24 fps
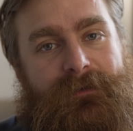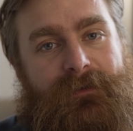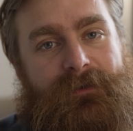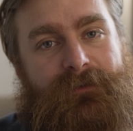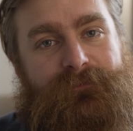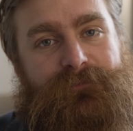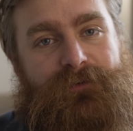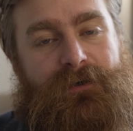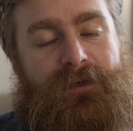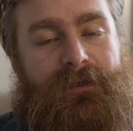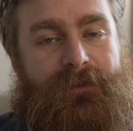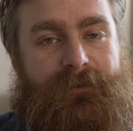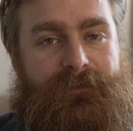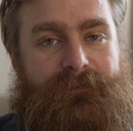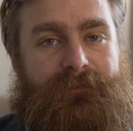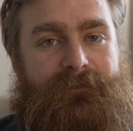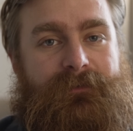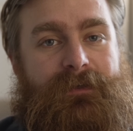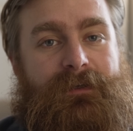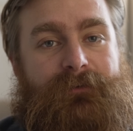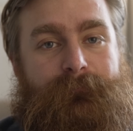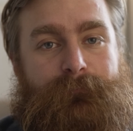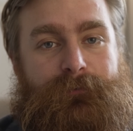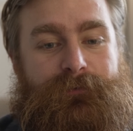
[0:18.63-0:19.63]
and if I
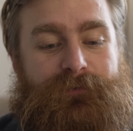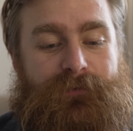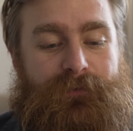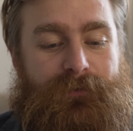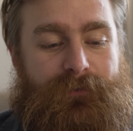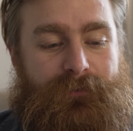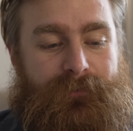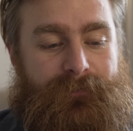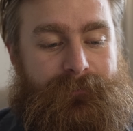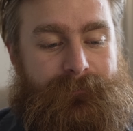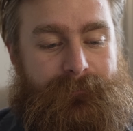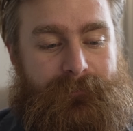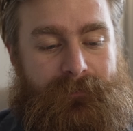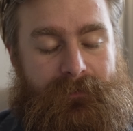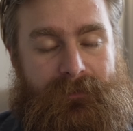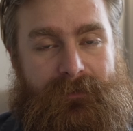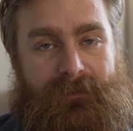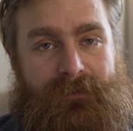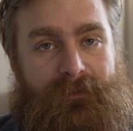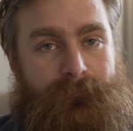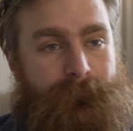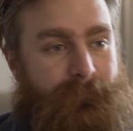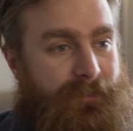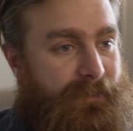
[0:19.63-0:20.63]
then return
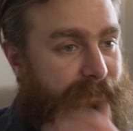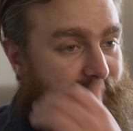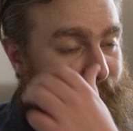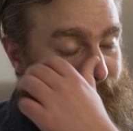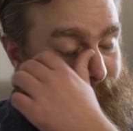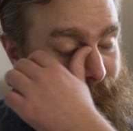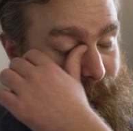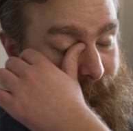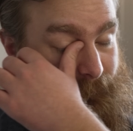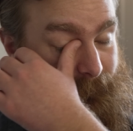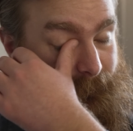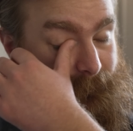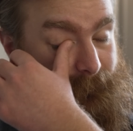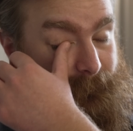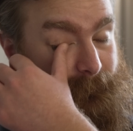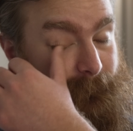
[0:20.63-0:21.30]
and